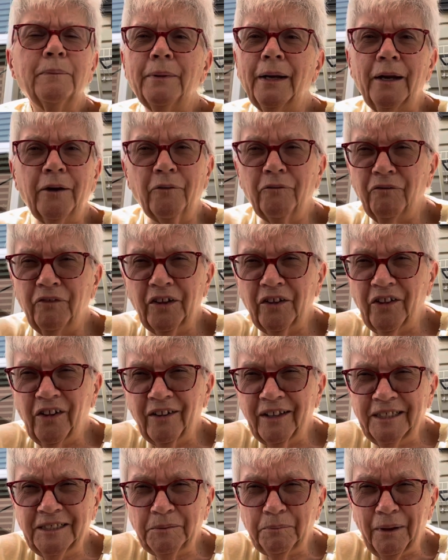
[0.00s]
but I don't feel the
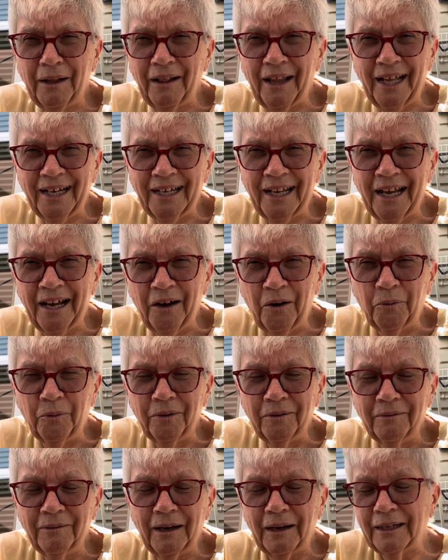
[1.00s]
least bit let down
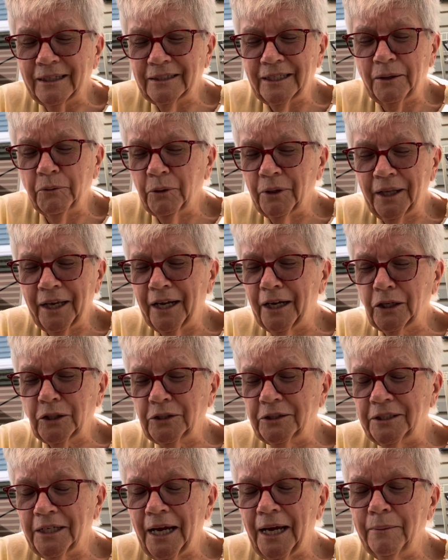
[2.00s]
because I really had a
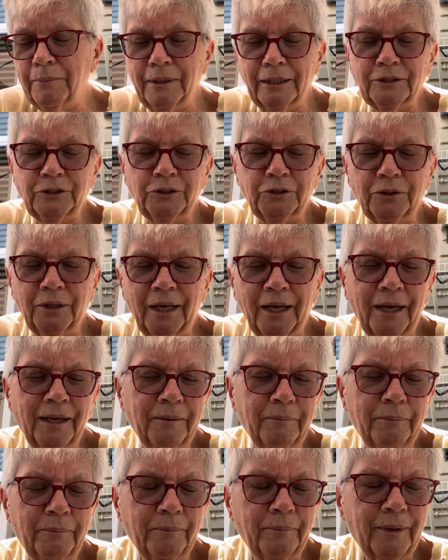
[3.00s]
good time
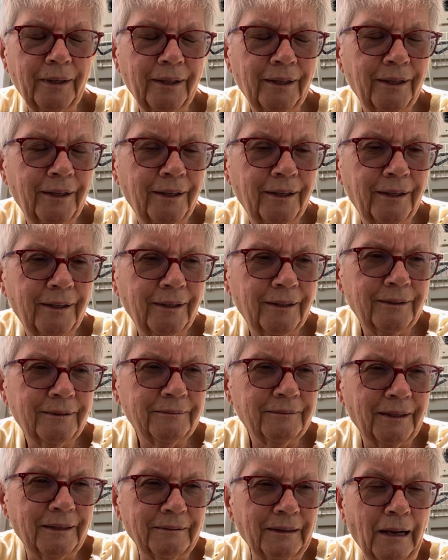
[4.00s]
yesterday.
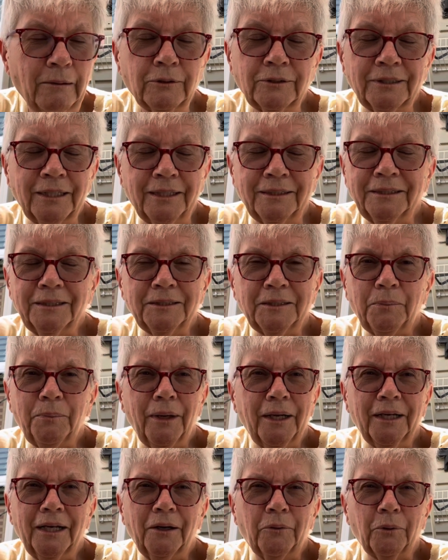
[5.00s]
I was
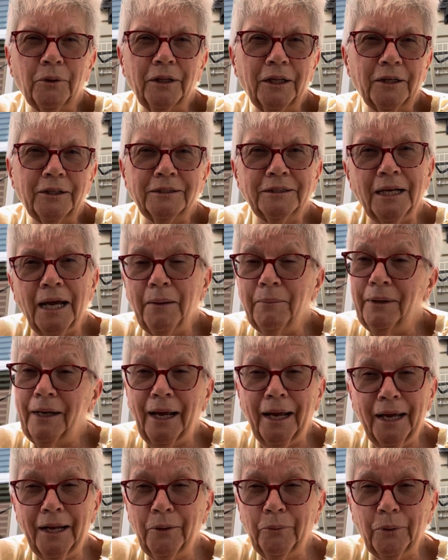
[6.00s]
anticipating a really good time and
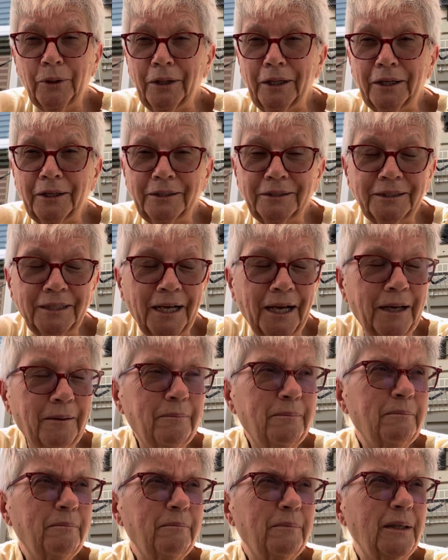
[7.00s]
I had a really good time,
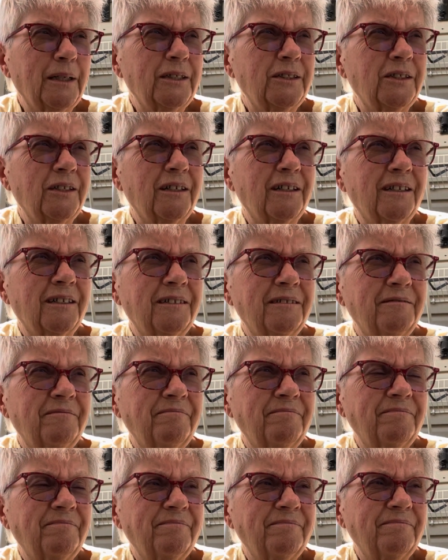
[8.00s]
but uh,
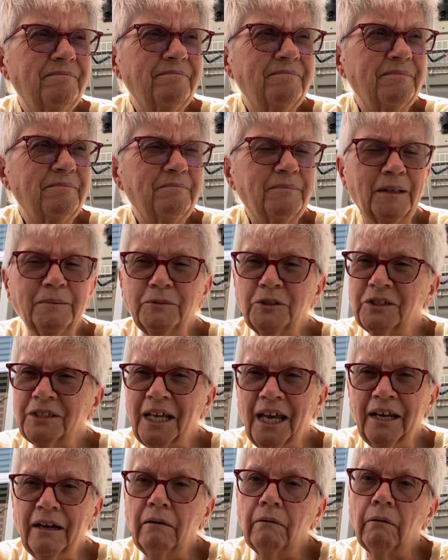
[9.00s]
just
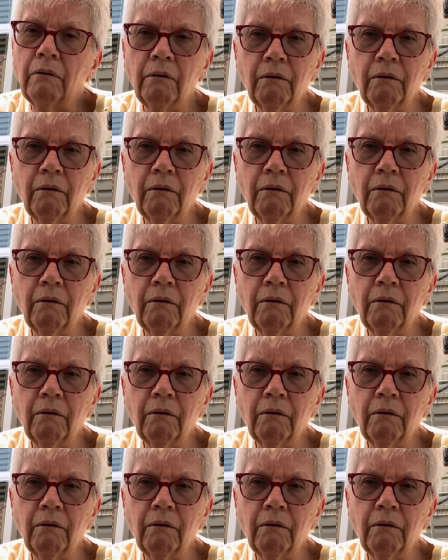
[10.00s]
kind of